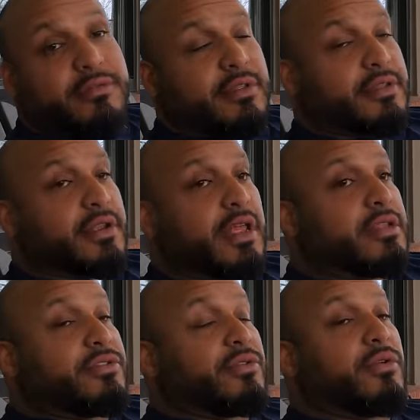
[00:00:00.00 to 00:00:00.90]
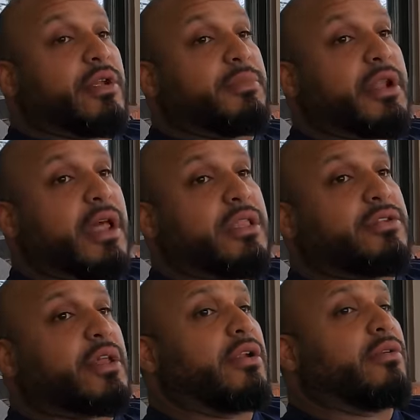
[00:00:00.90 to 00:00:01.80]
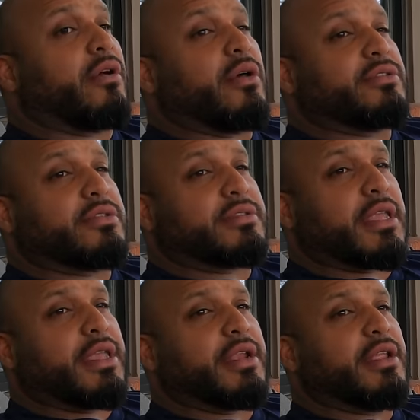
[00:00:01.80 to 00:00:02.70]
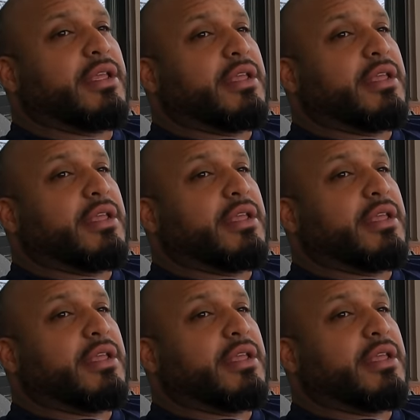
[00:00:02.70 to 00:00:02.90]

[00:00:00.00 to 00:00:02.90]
That's it. End of story. I mean, I, I don't know how else to say it.